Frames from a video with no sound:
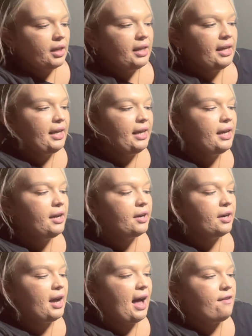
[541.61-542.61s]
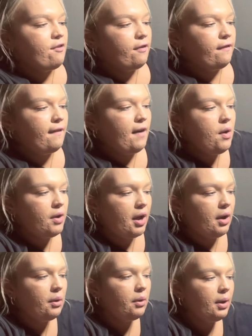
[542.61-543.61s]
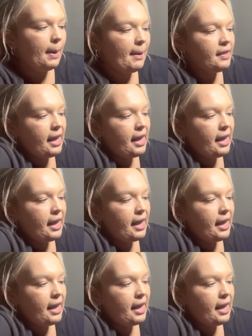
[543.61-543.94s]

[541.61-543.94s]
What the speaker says: Here I have a photo about the